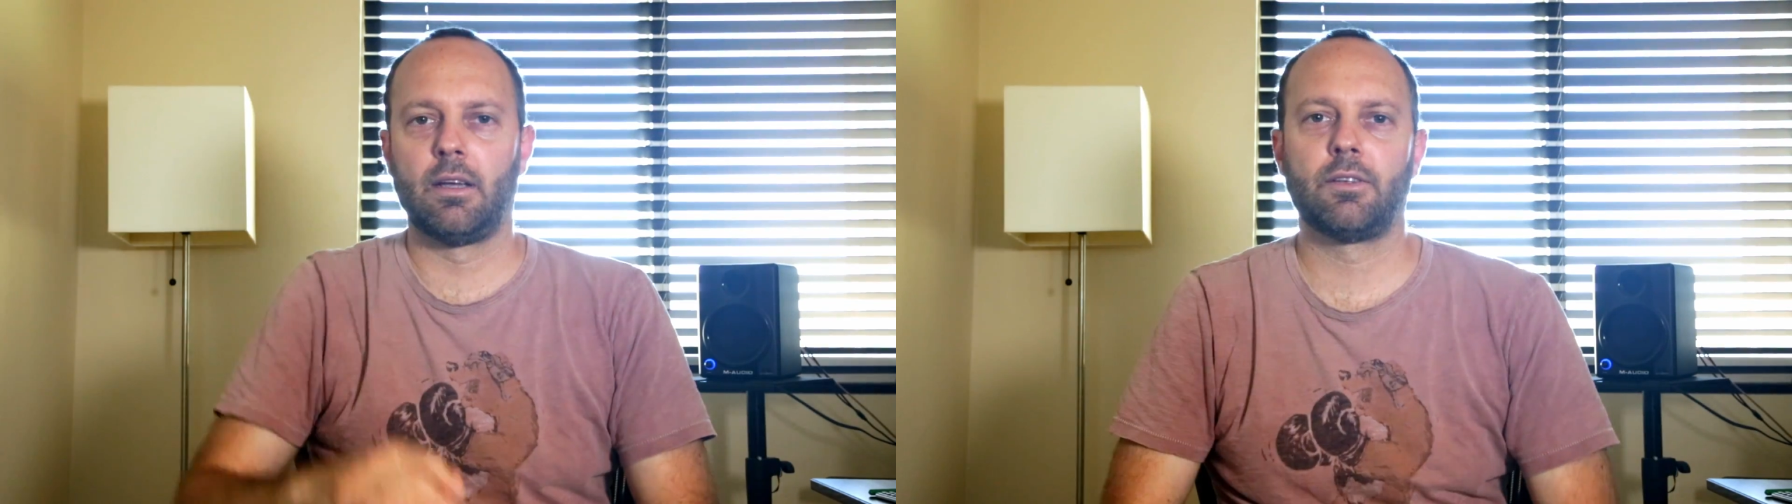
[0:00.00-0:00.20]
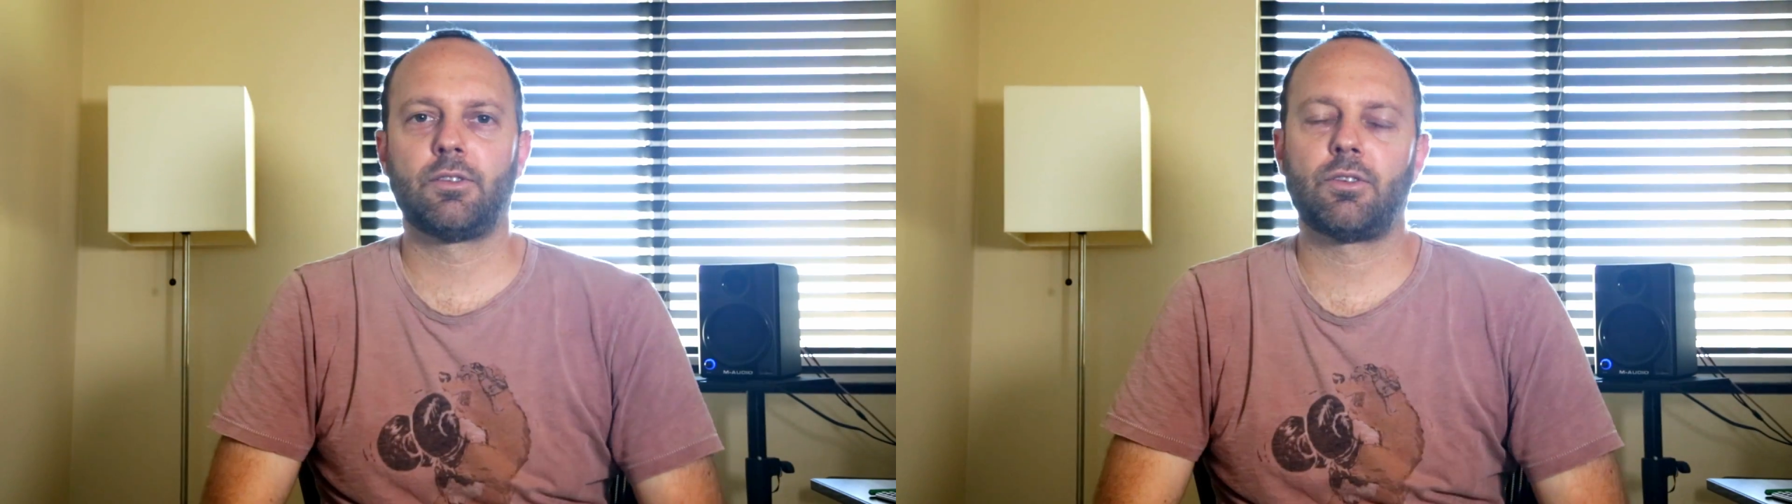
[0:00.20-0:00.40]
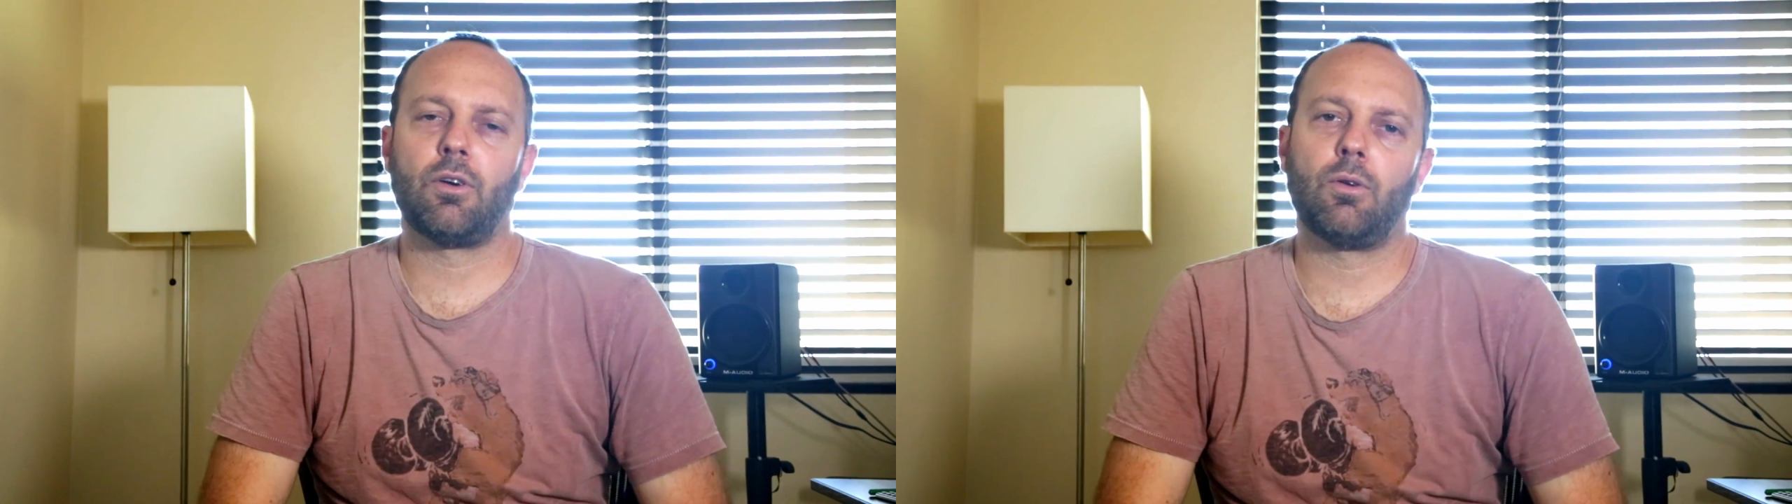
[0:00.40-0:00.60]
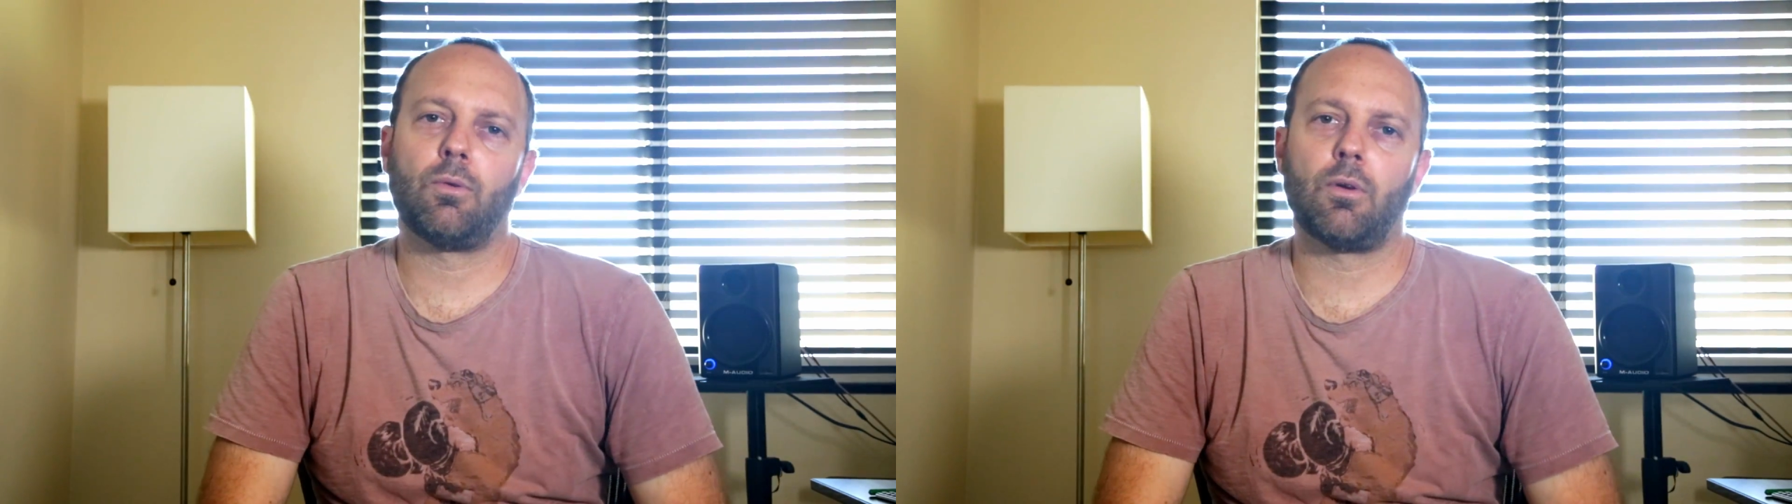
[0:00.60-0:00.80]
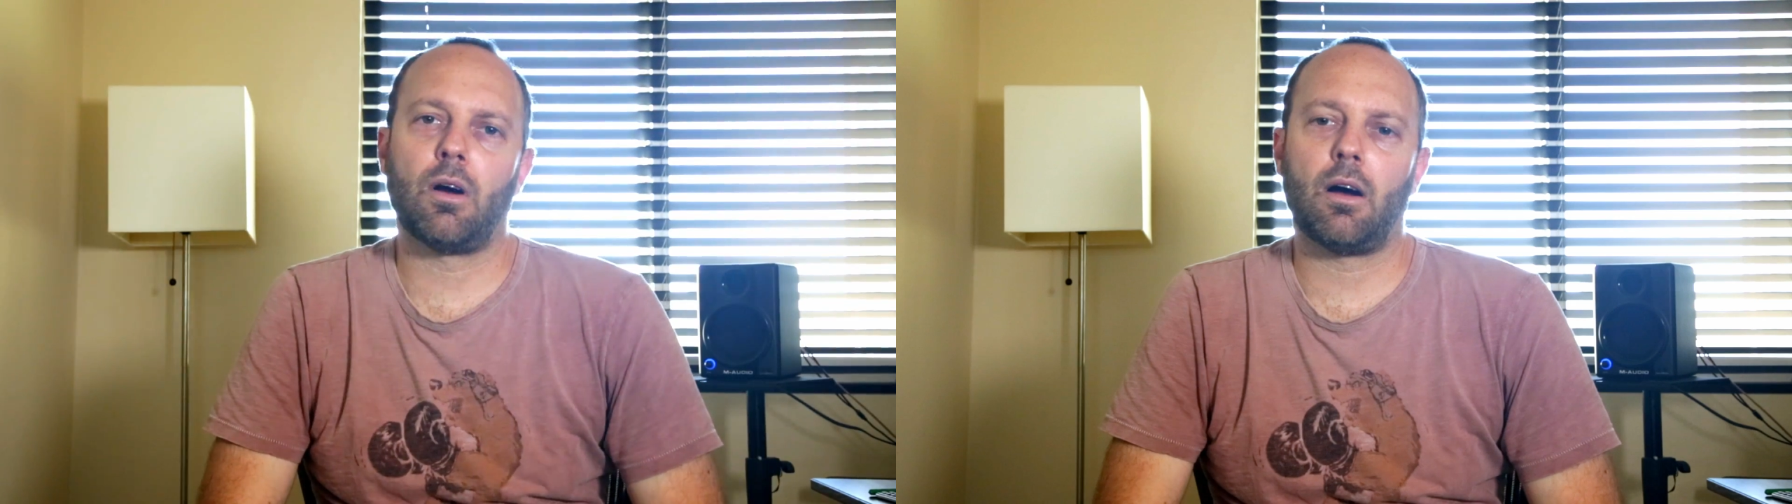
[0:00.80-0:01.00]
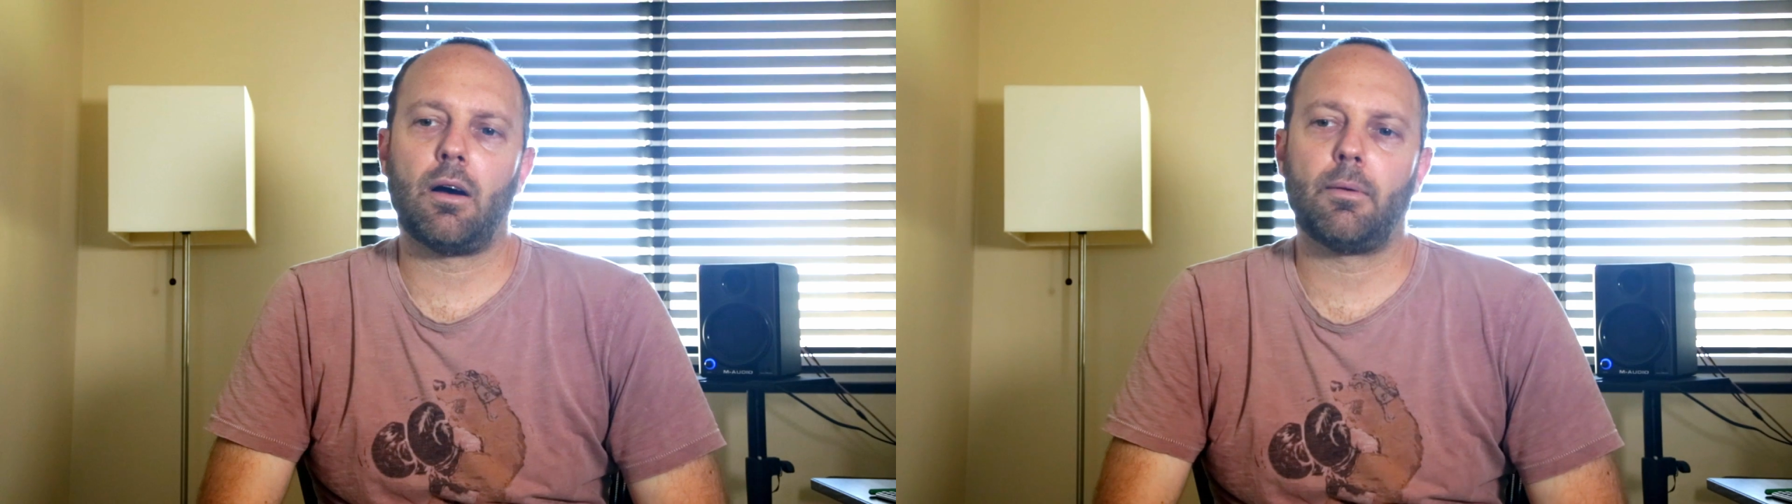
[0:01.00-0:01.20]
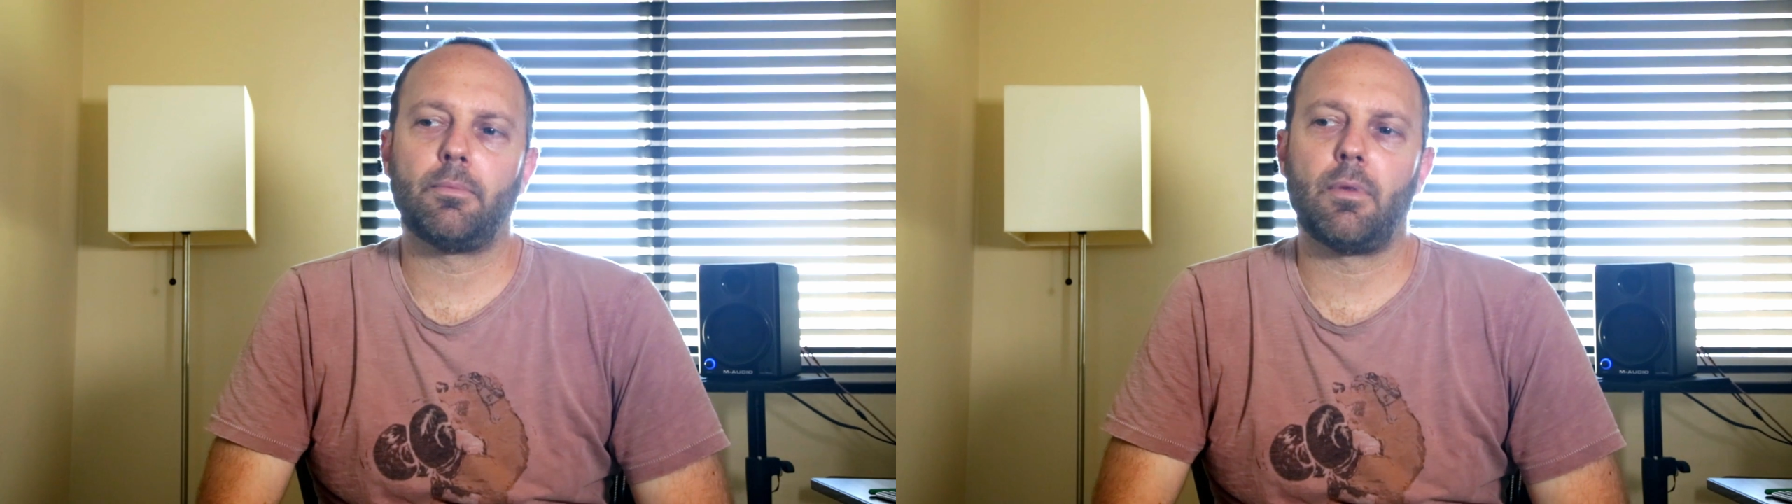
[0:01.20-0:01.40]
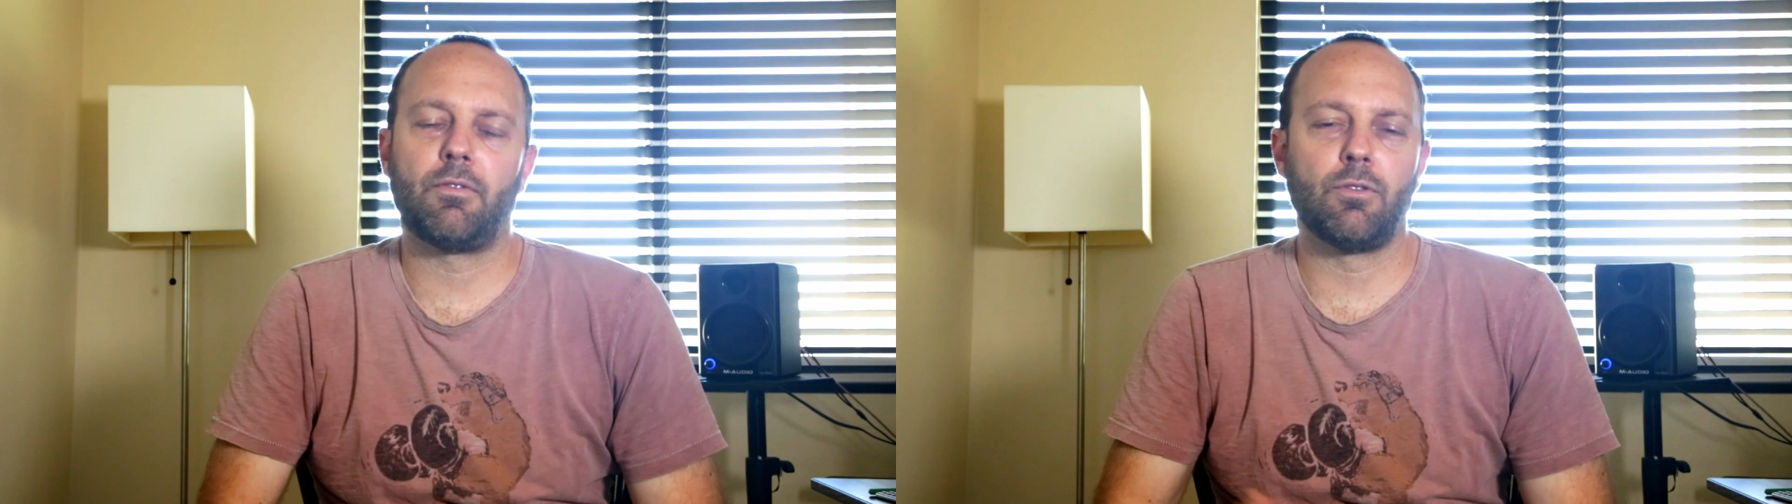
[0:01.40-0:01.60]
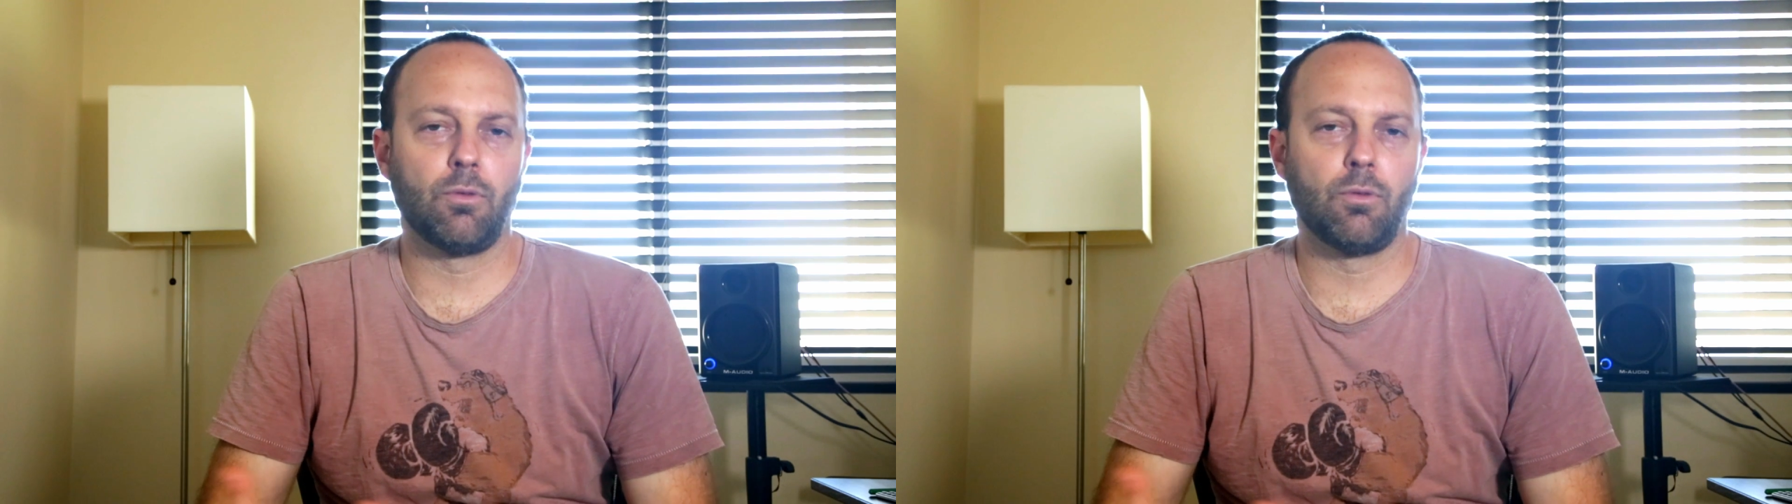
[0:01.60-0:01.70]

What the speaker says: So if you